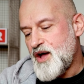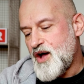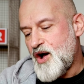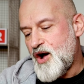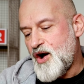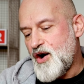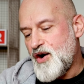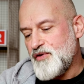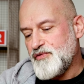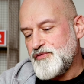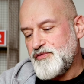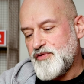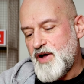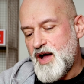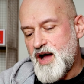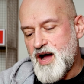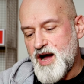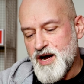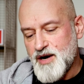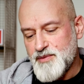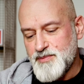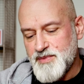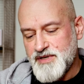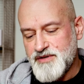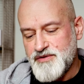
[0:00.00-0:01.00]
of
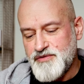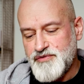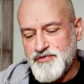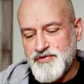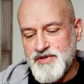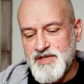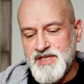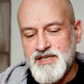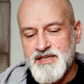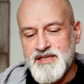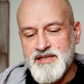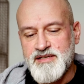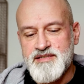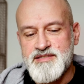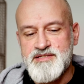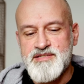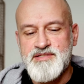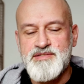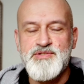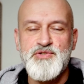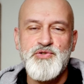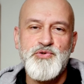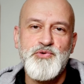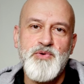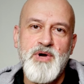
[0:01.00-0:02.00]
HARMAN Phoenix
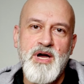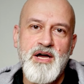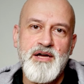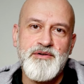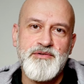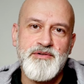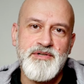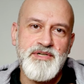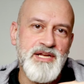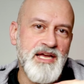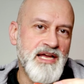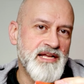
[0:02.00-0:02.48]
200.